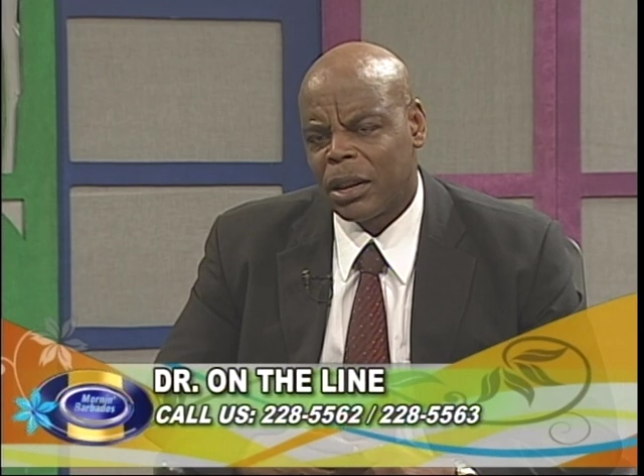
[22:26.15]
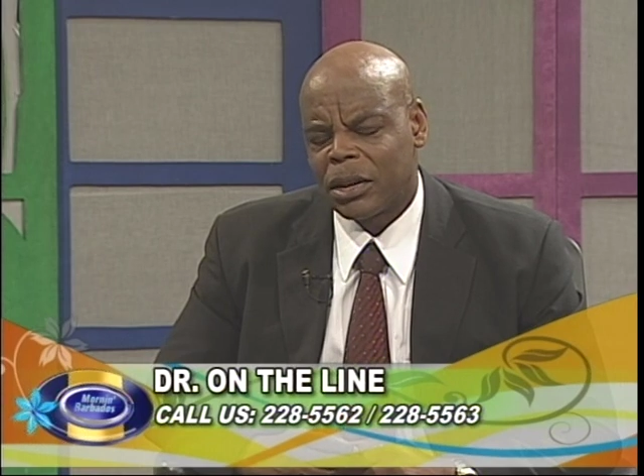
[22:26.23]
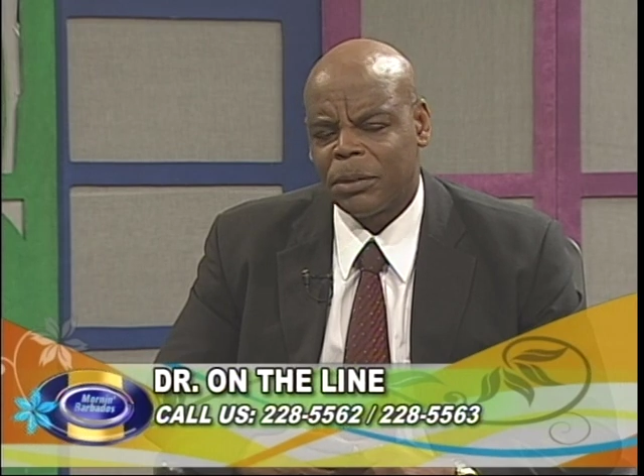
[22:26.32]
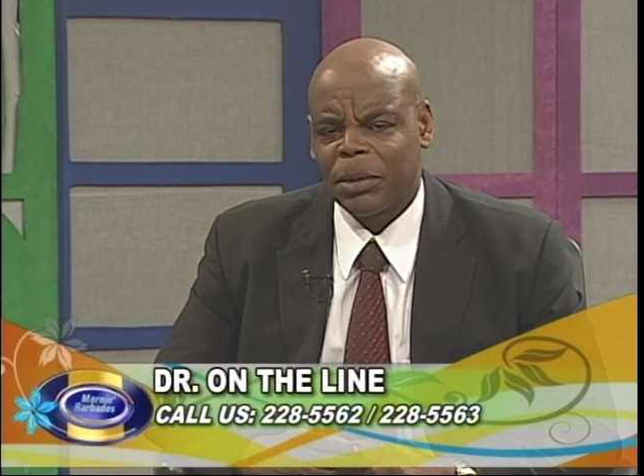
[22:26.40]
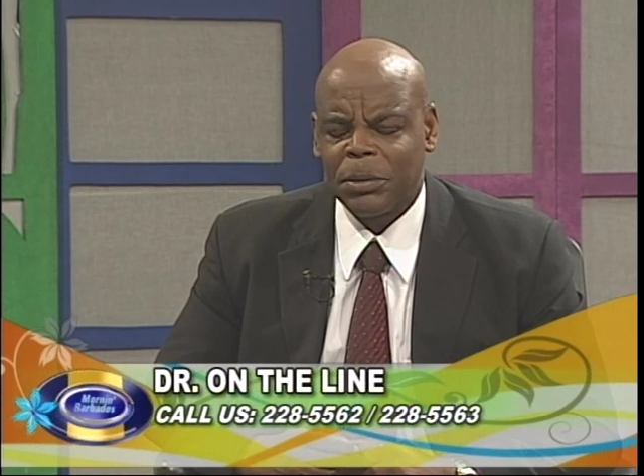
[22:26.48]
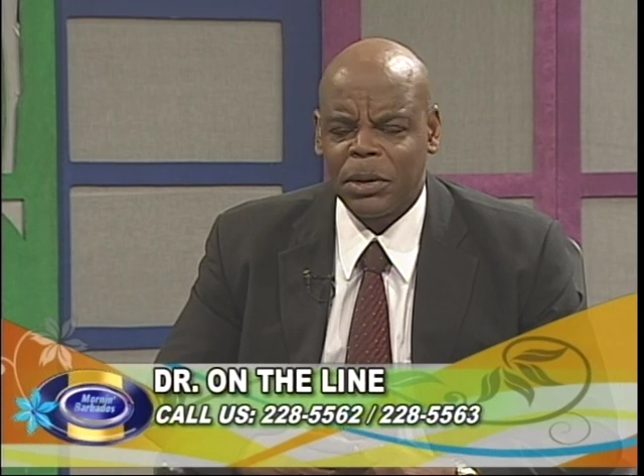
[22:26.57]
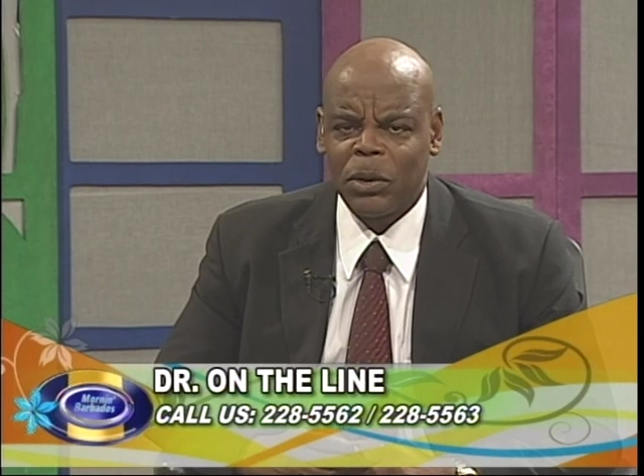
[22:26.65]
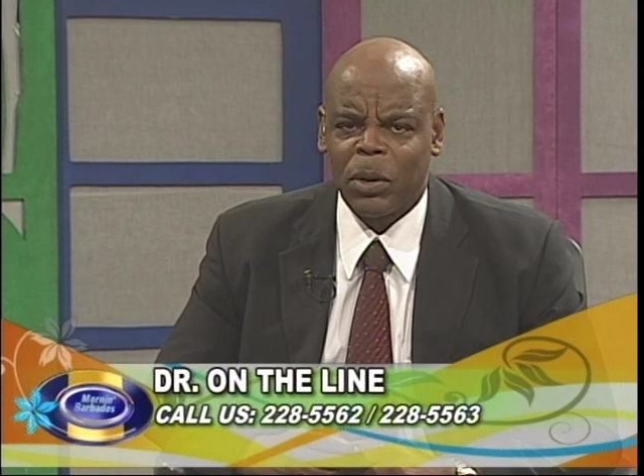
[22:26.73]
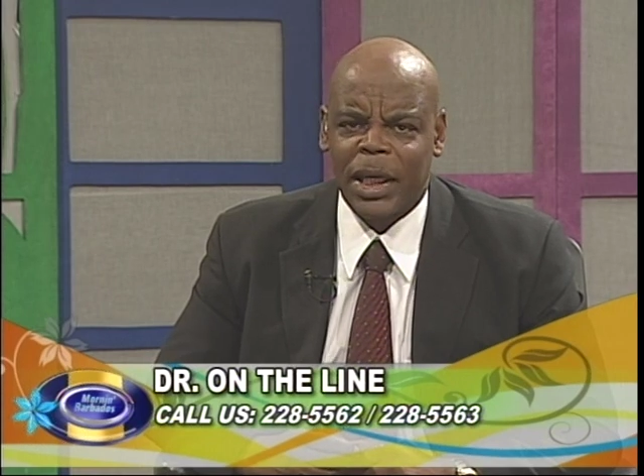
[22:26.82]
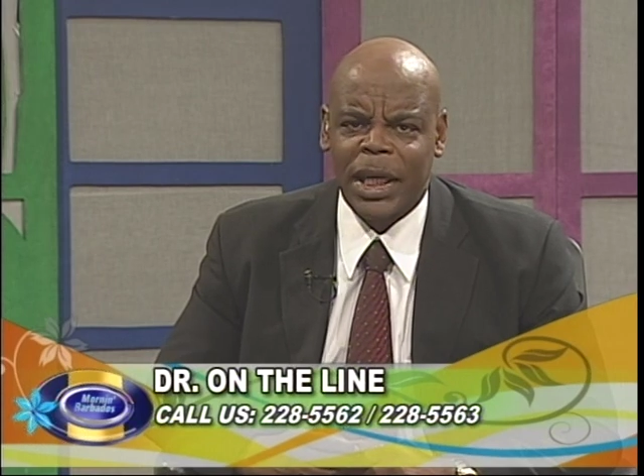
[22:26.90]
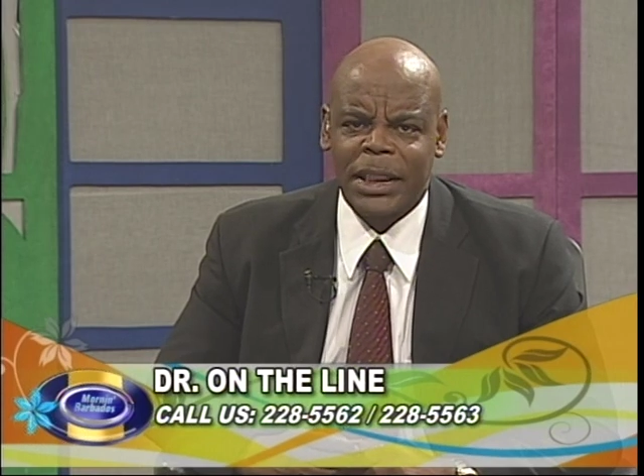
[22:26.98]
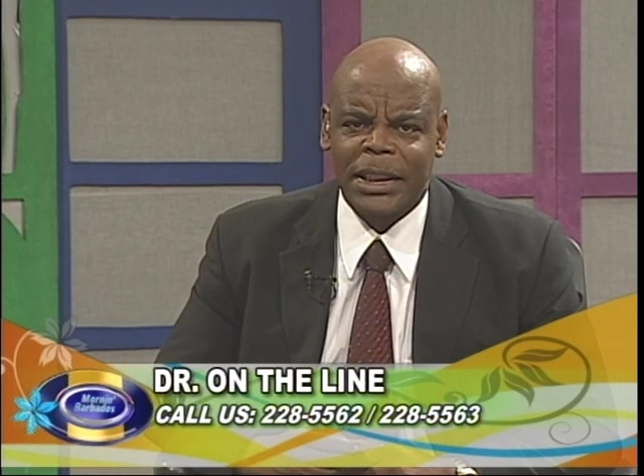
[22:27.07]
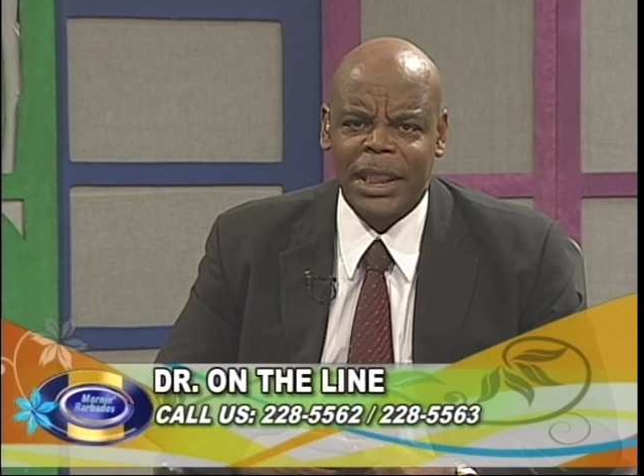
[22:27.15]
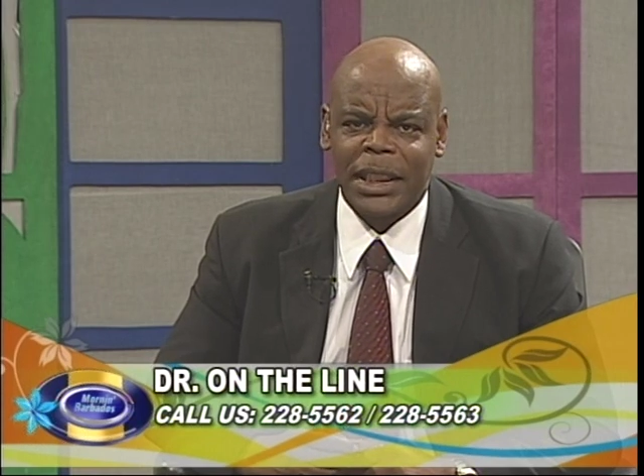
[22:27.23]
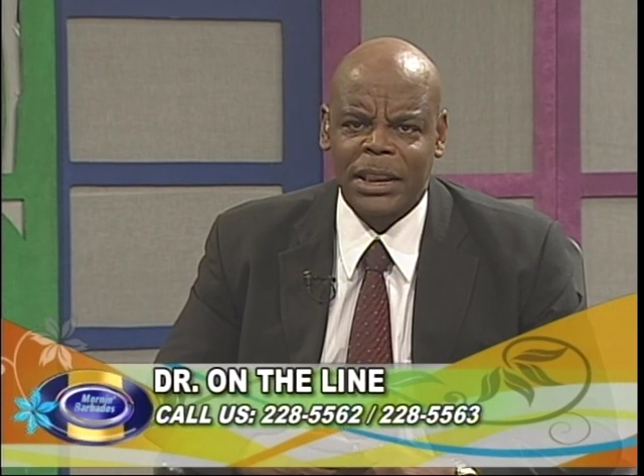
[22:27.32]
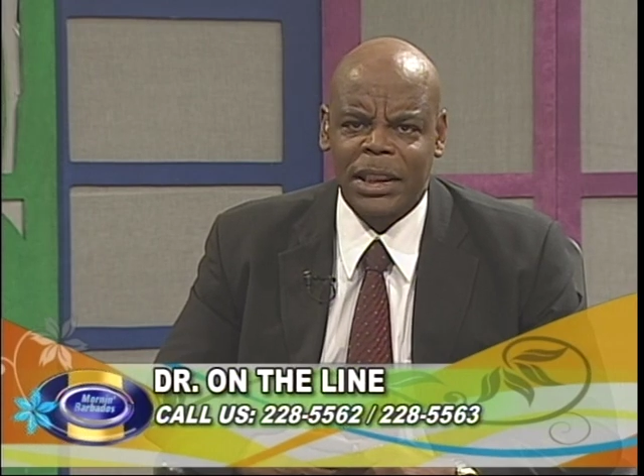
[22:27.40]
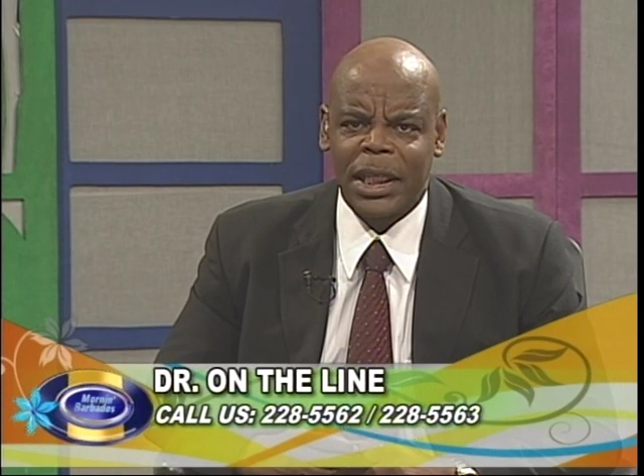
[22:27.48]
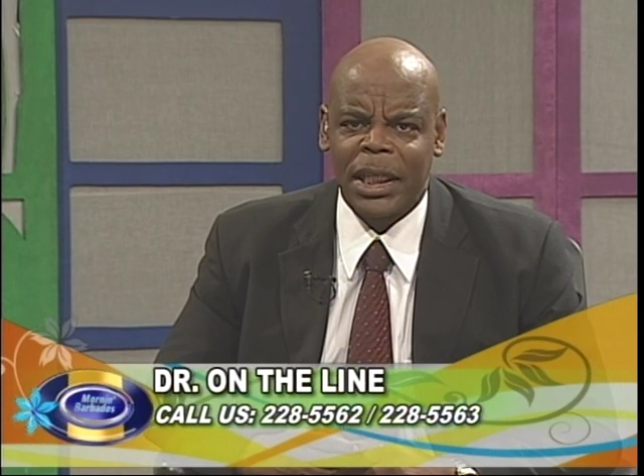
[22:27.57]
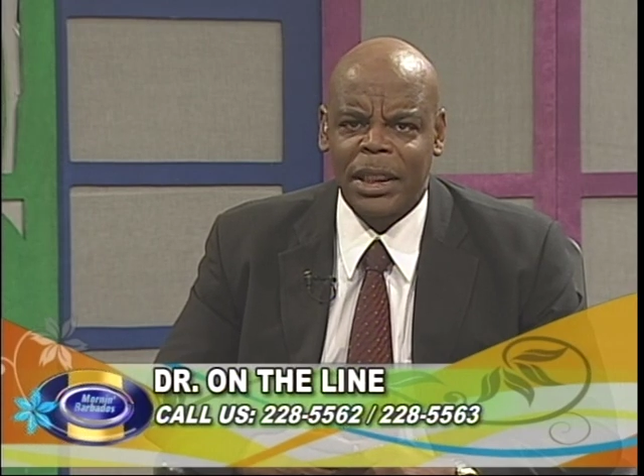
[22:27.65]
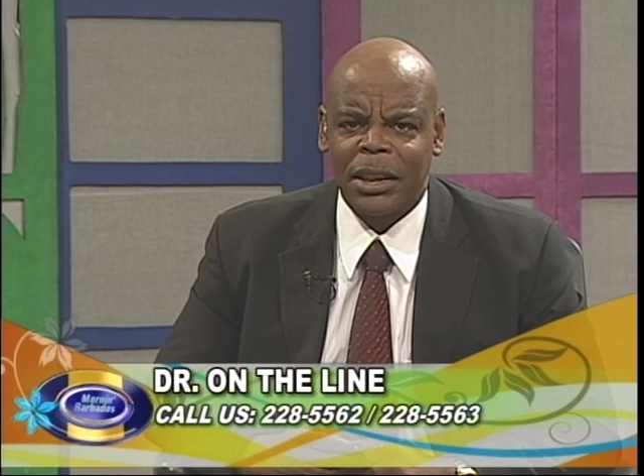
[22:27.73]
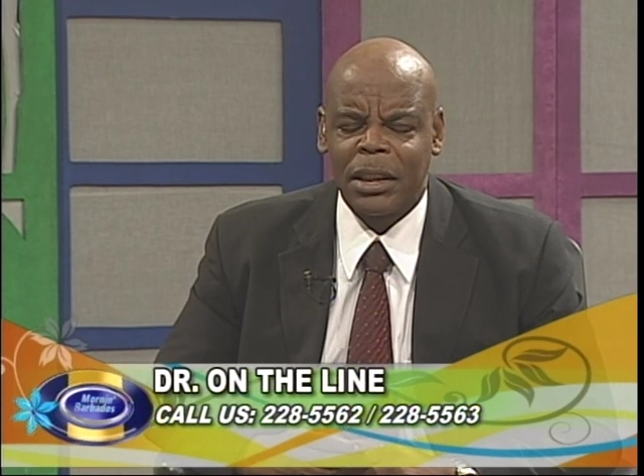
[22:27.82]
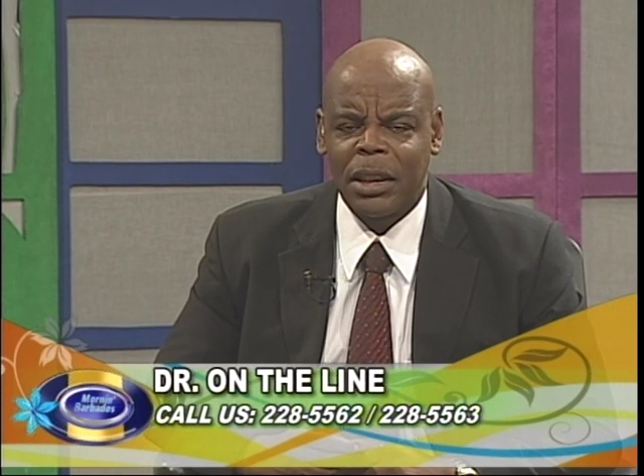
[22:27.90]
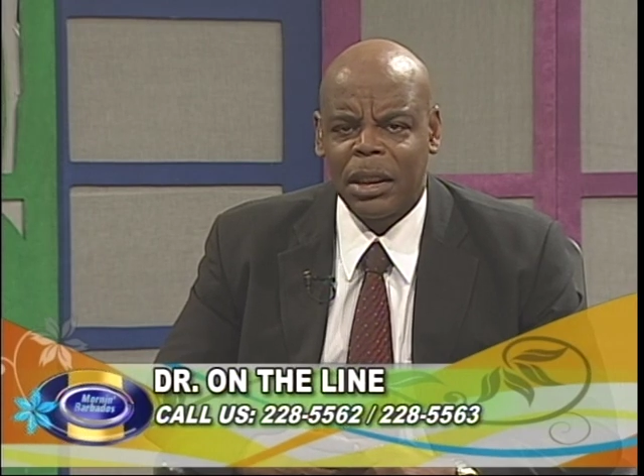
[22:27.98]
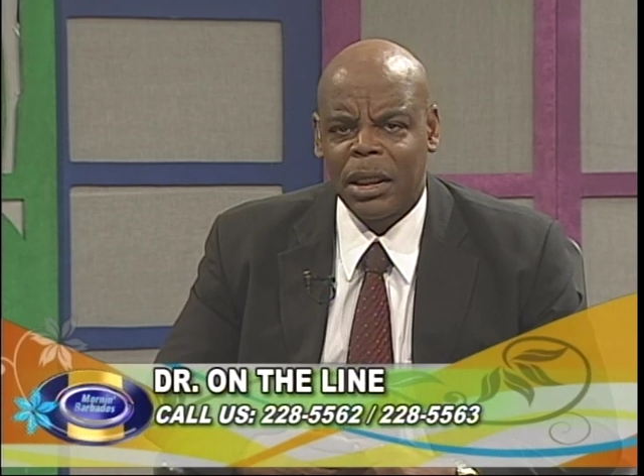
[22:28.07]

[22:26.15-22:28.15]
sometimes they do a CAT scan of the head,